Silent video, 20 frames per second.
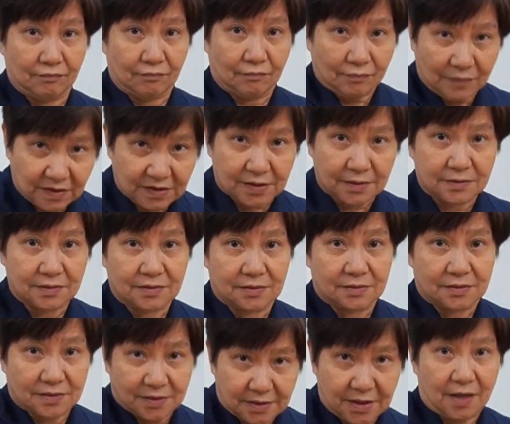
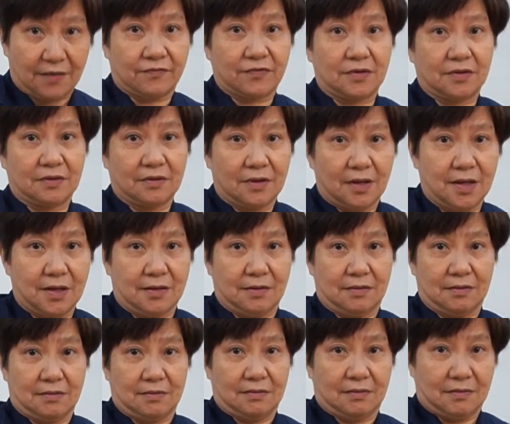6, 7,
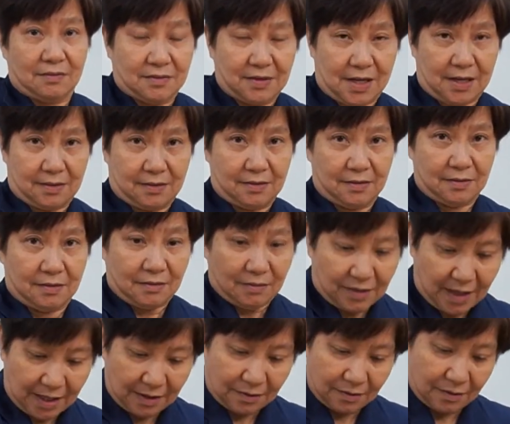8, 9,
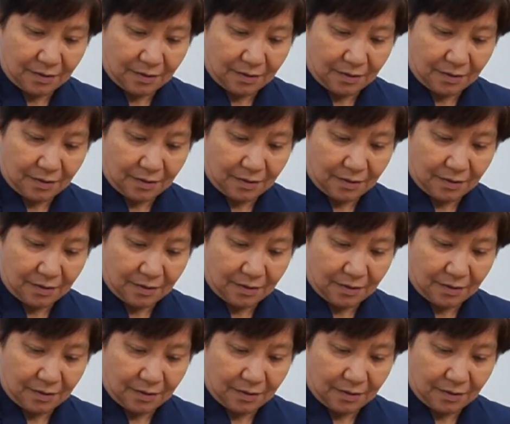10,